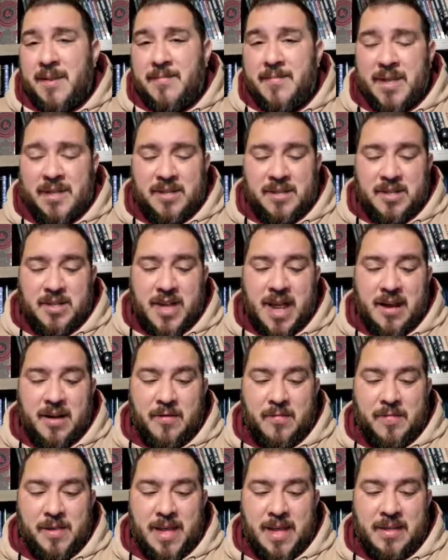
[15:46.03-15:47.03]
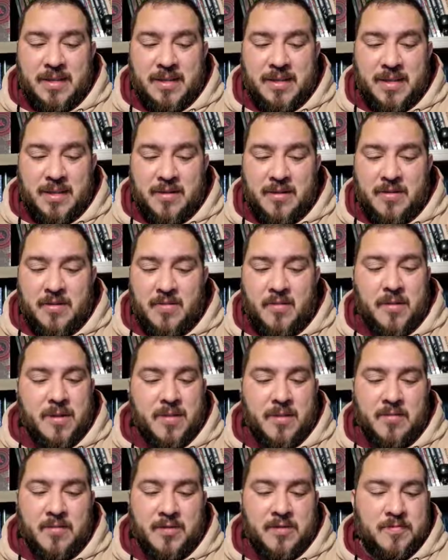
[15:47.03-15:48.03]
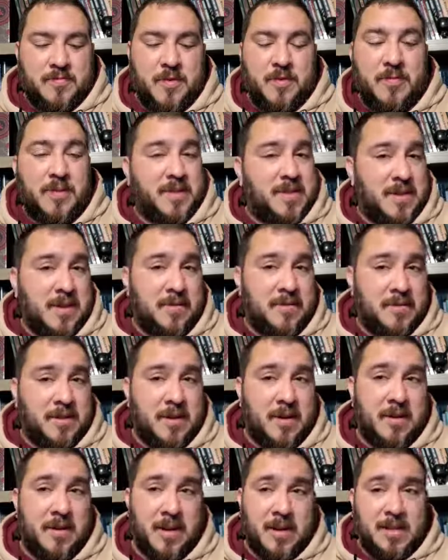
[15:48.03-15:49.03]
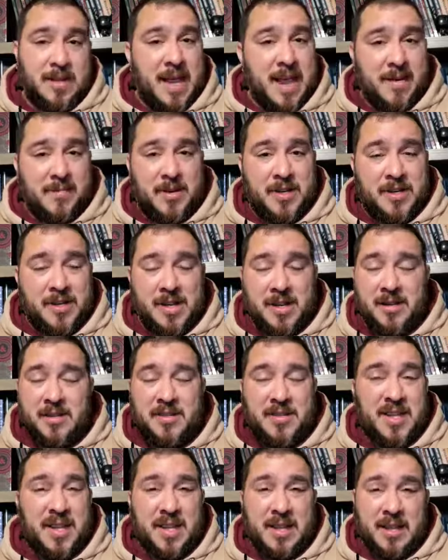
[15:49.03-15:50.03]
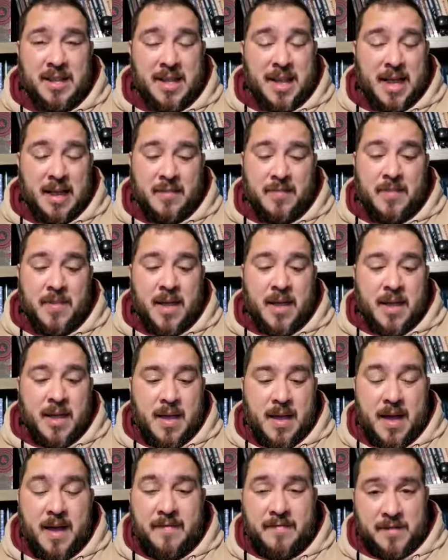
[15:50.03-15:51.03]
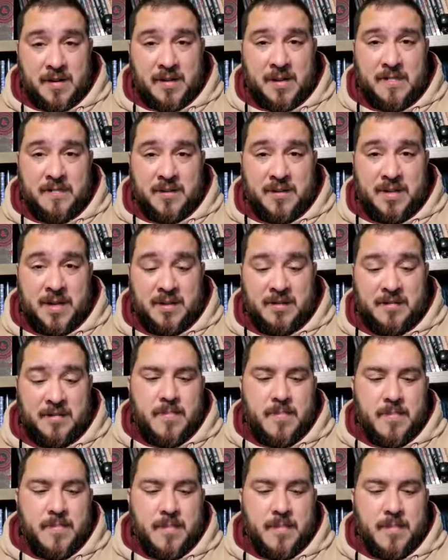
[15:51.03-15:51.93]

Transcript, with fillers: makes a Shadow Blade Singer one of the most potent single target damage dealers in the game after level 6.